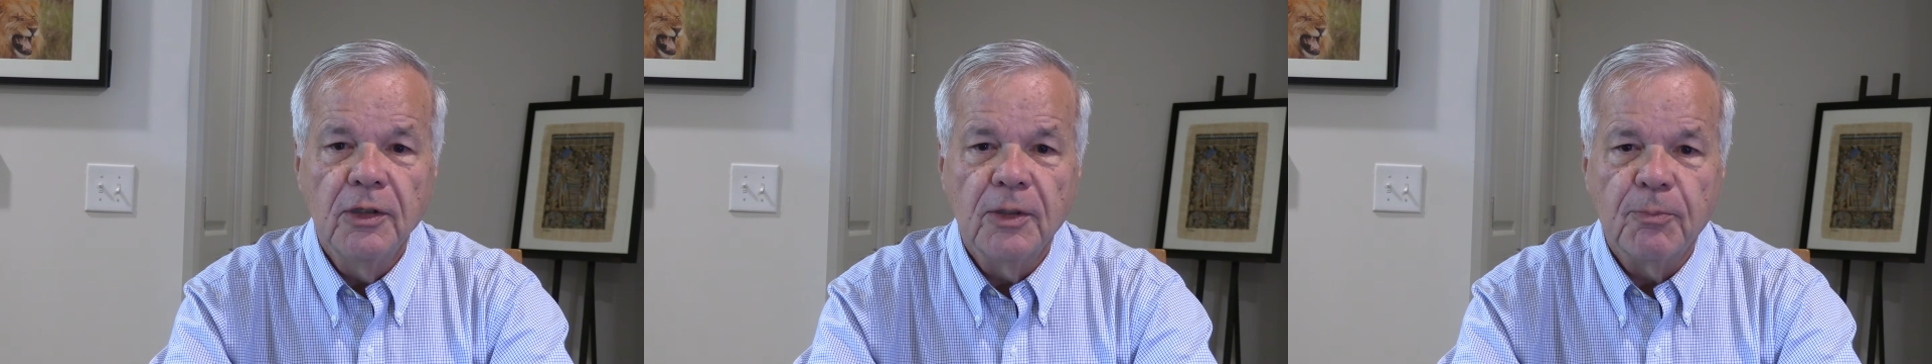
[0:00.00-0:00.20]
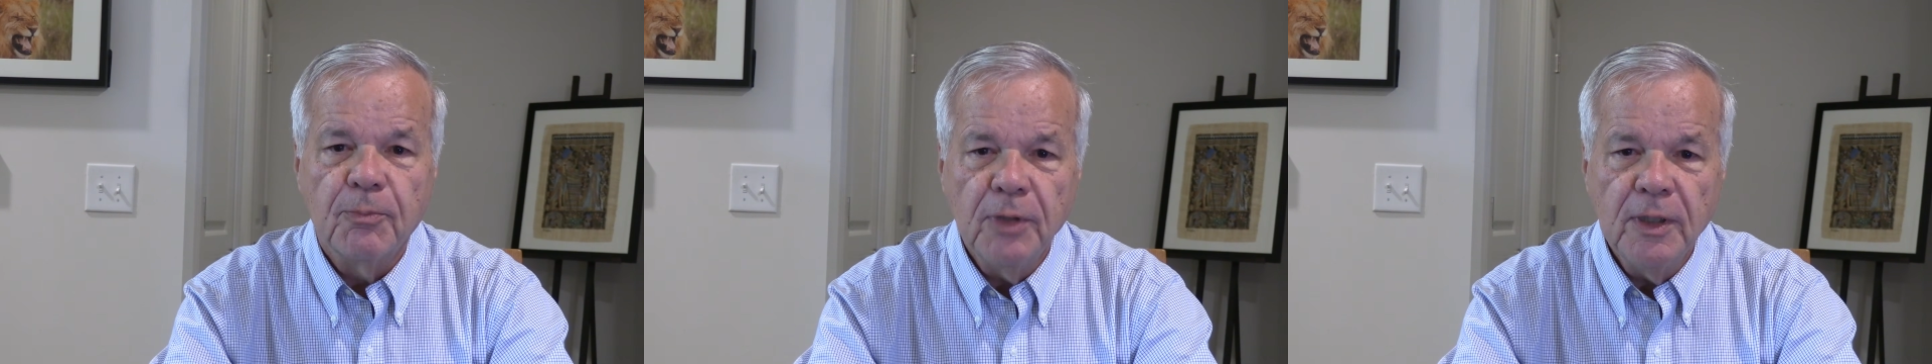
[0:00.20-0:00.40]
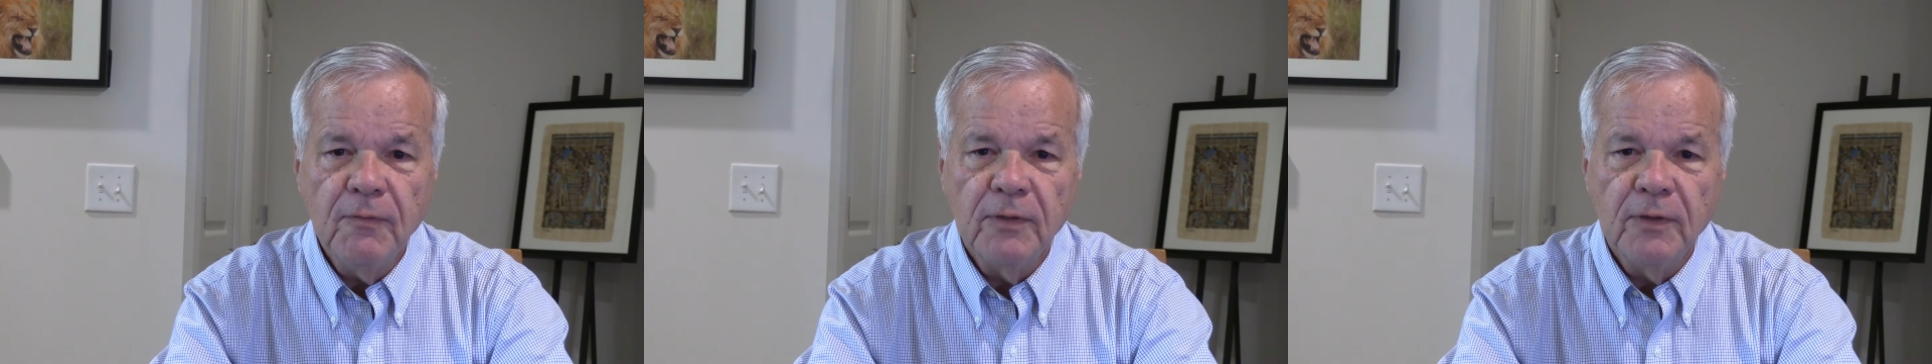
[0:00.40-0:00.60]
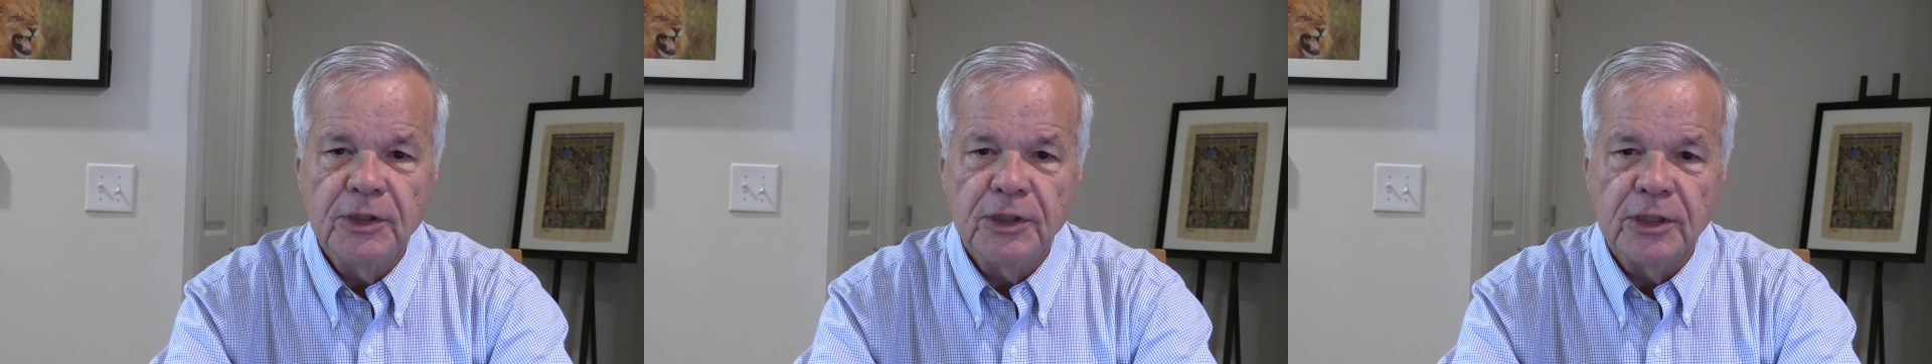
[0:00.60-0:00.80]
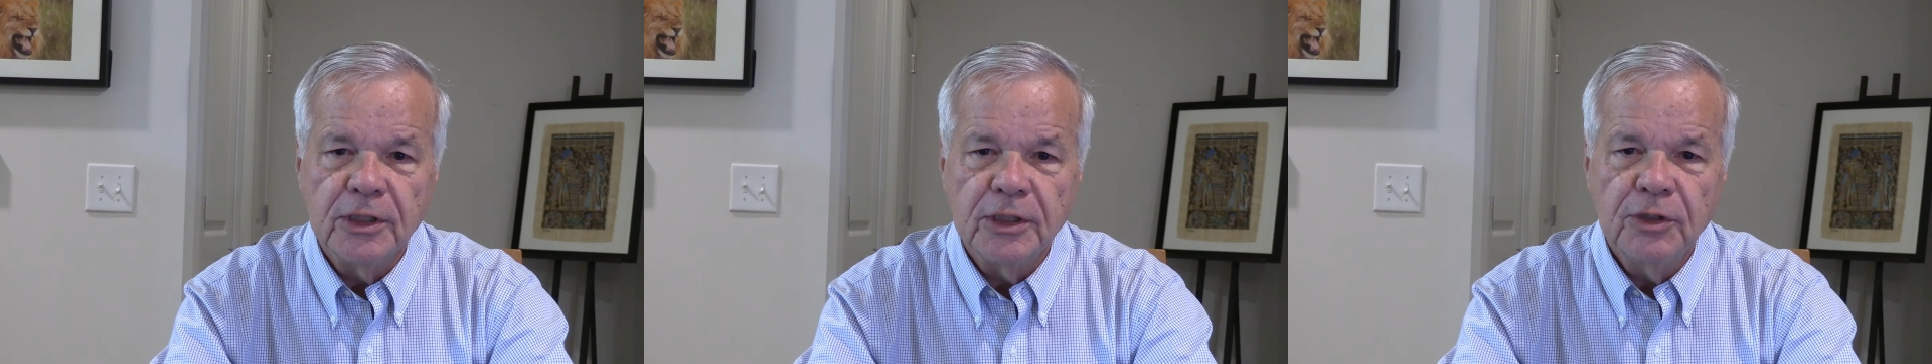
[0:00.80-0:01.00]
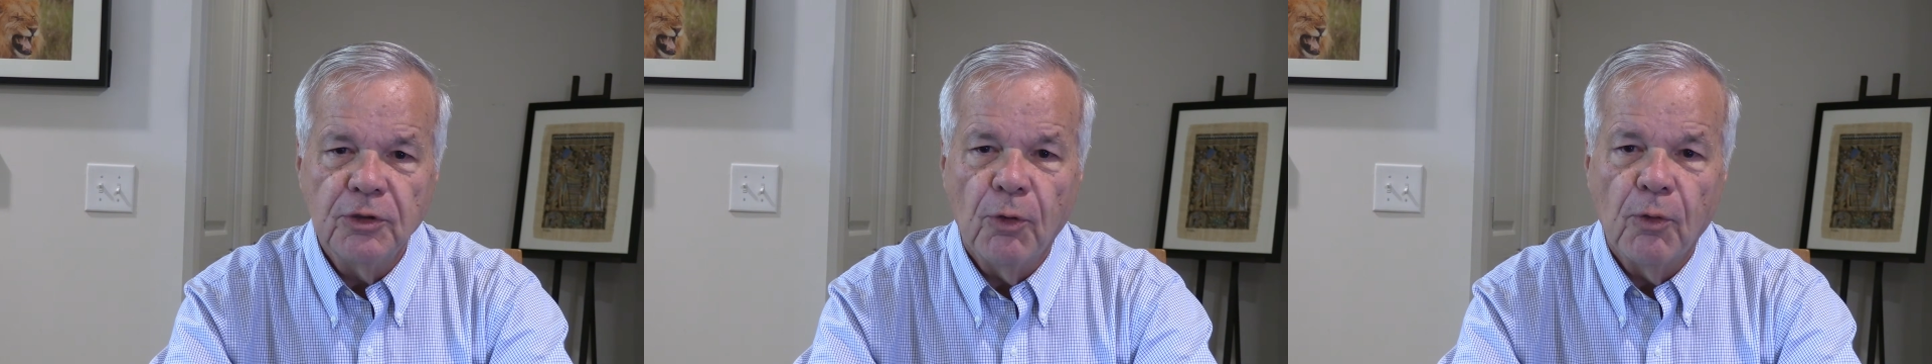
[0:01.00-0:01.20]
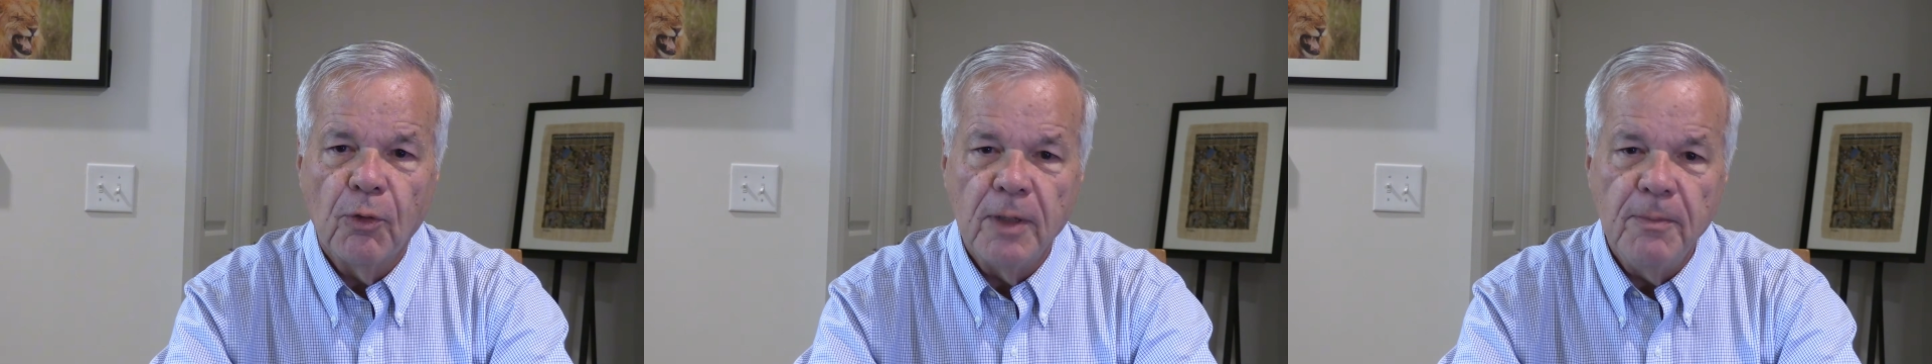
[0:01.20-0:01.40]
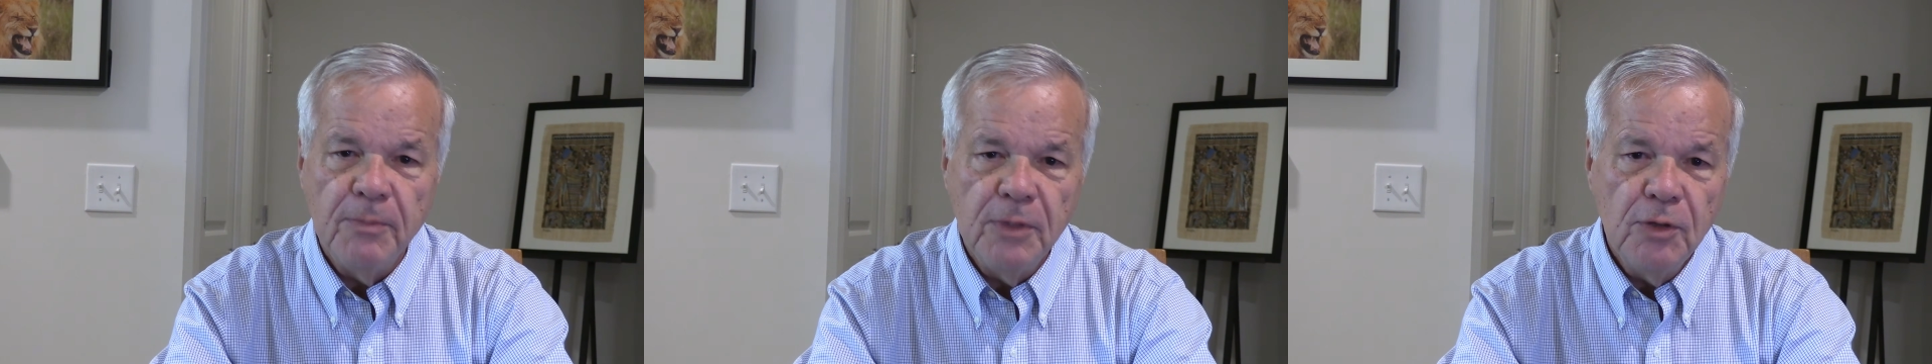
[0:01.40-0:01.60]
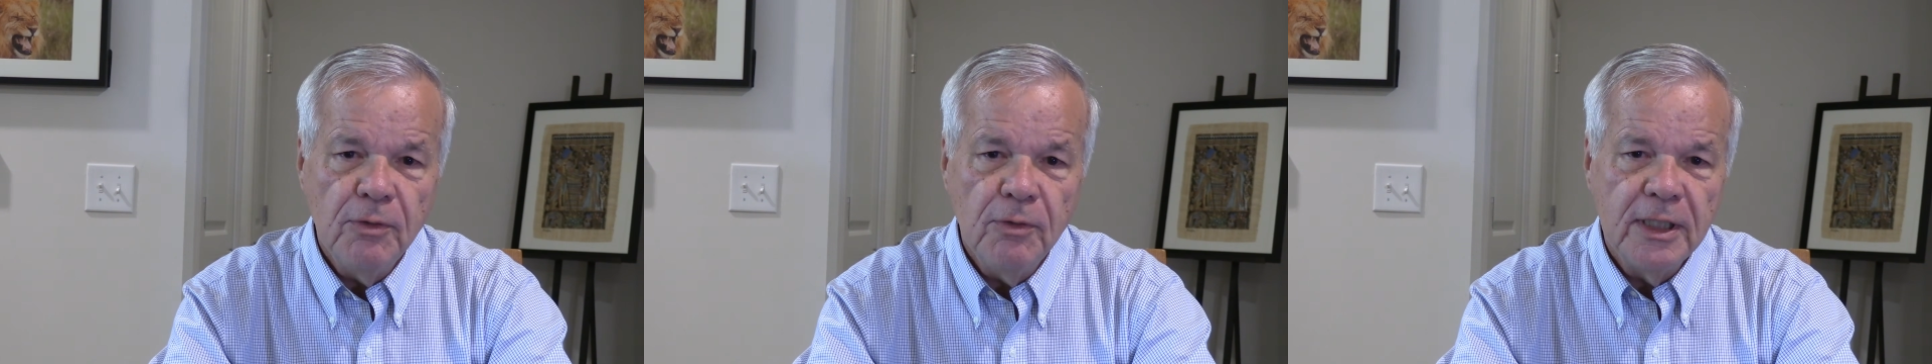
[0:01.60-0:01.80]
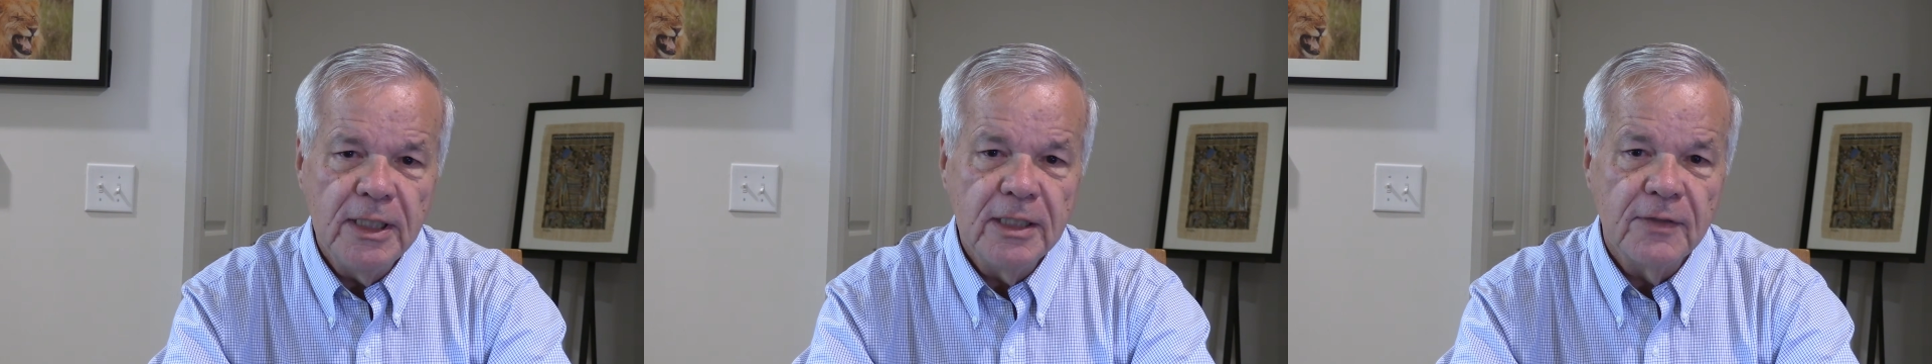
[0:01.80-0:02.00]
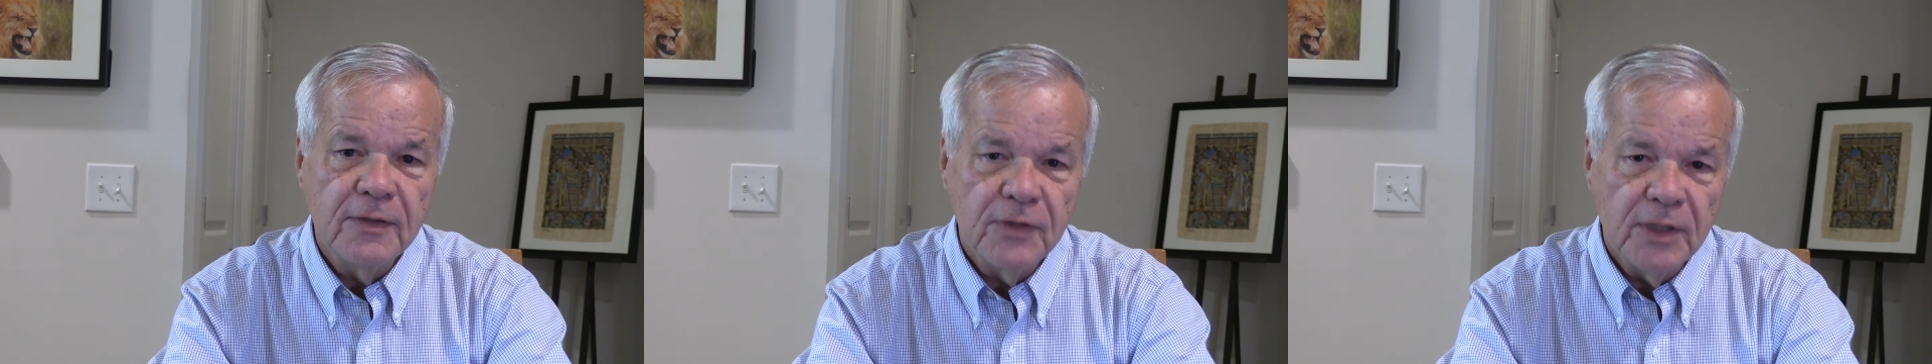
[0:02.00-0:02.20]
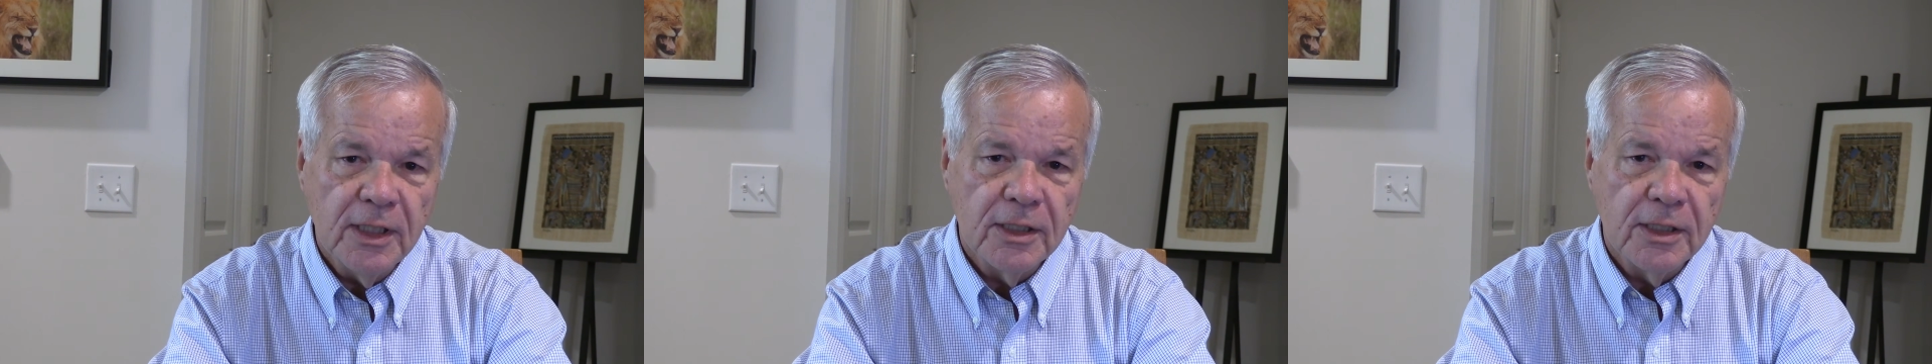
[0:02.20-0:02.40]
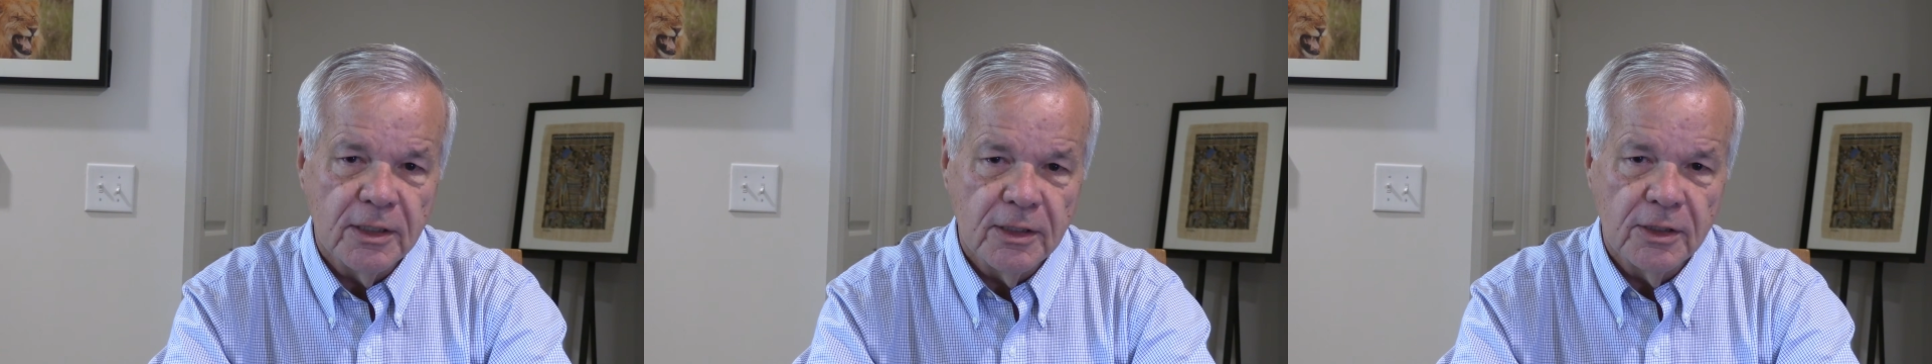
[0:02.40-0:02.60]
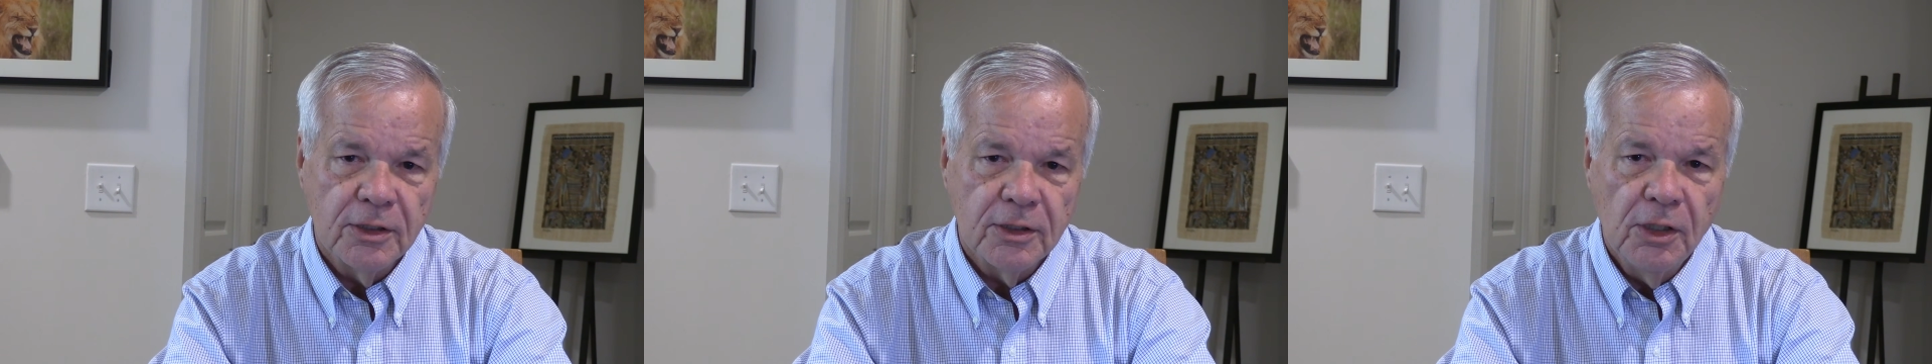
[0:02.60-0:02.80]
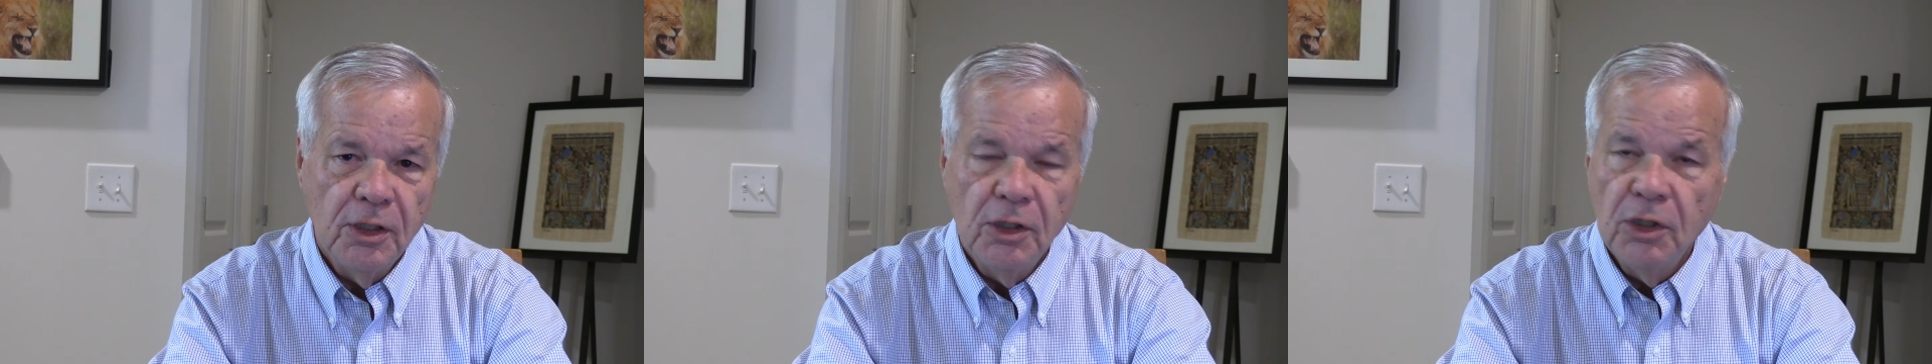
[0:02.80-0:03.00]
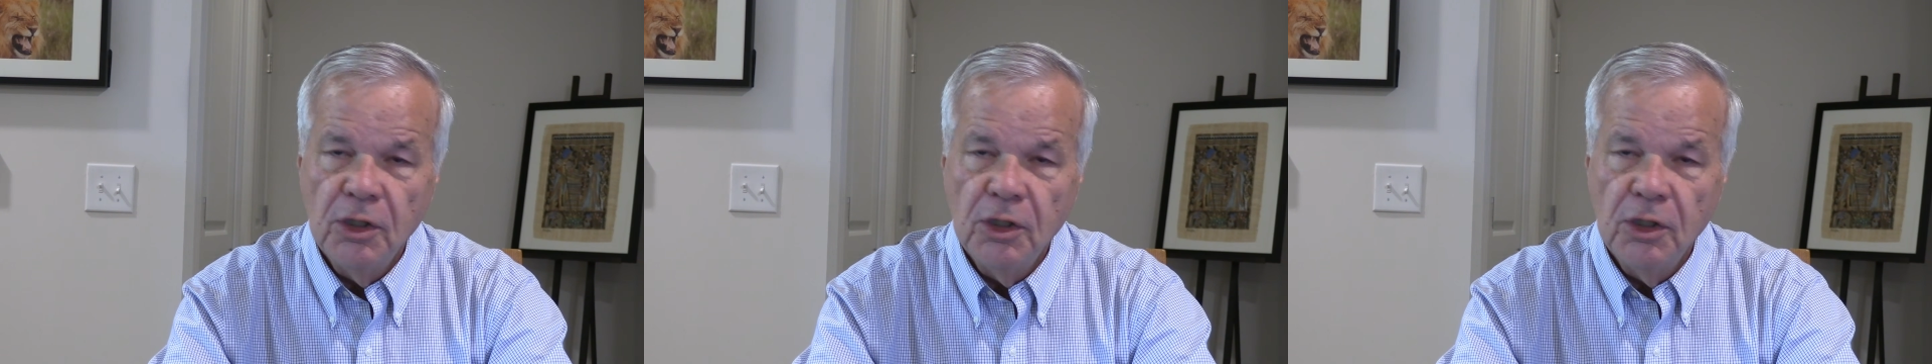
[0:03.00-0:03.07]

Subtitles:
the privileges or immunities of citizens,